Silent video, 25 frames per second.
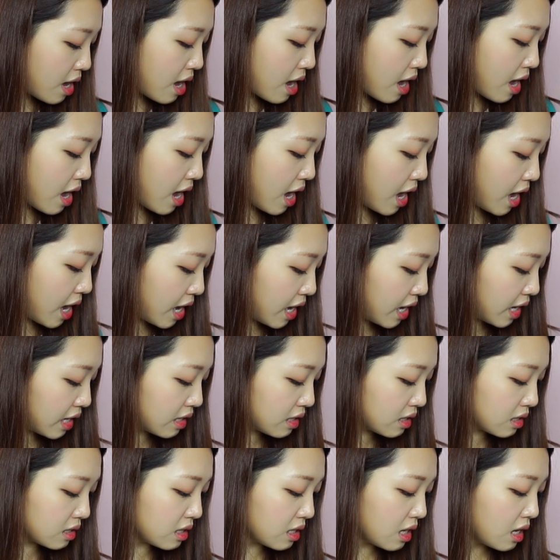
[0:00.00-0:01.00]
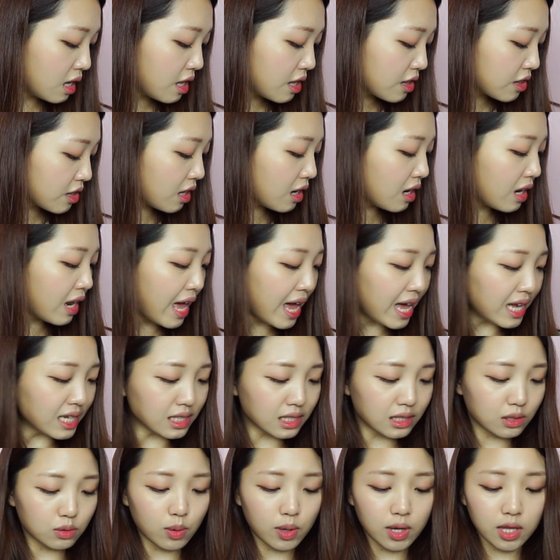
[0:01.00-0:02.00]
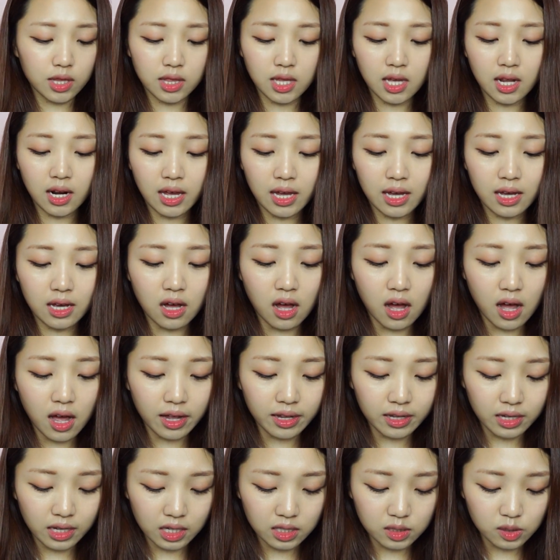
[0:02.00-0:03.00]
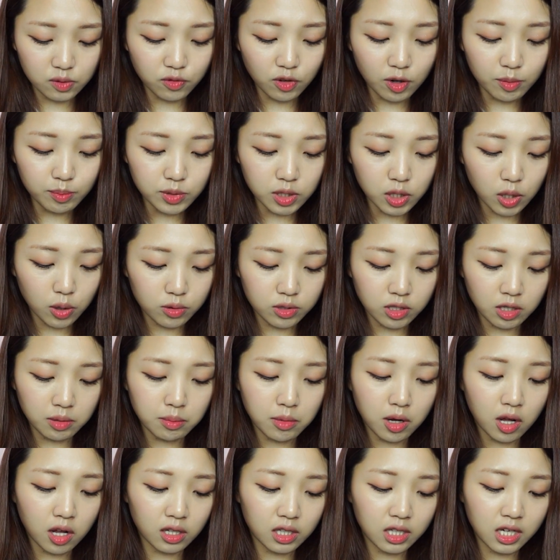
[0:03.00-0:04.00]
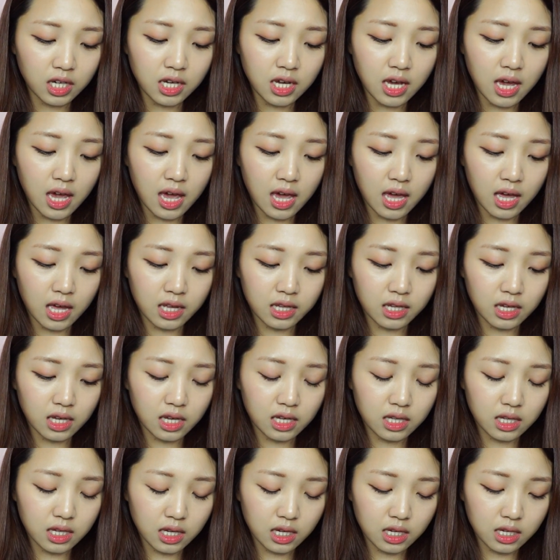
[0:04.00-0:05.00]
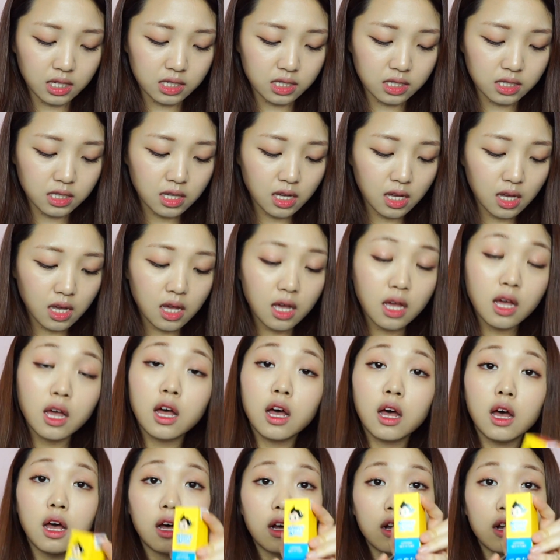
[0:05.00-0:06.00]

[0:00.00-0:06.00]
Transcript: And the last one that I got is from Tony Moly, and it is a